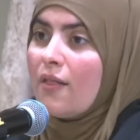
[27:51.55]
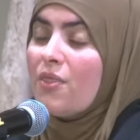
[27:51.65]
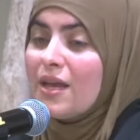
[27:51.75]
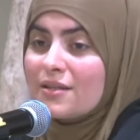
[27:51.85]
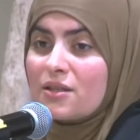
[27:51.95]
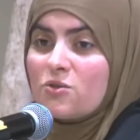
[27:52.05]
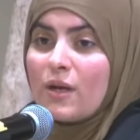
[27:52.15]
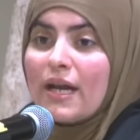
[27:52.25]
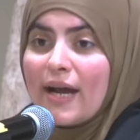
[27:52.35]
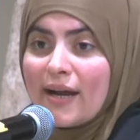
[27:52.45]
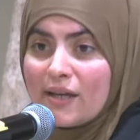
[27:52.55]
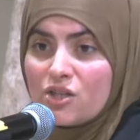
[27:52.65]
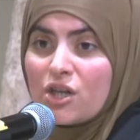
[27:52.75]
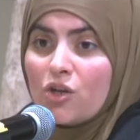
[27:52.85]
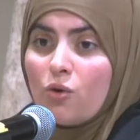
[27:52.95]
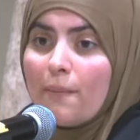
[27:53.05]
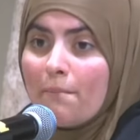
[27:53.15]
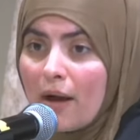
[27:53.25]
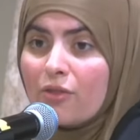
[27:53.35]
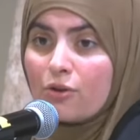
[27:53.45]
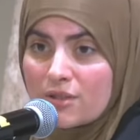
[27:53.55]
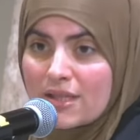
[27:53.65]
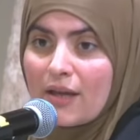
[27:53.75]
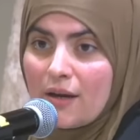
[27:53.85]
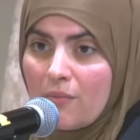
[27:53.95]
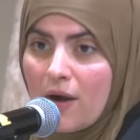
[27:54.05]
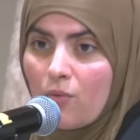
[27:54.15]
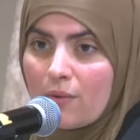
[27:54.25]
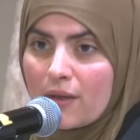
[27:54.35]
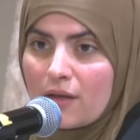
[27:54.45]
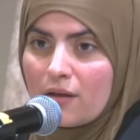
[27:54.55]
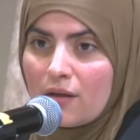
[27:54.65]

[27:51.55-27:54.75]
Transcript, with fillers: this is what Aisha, your mother, said about women.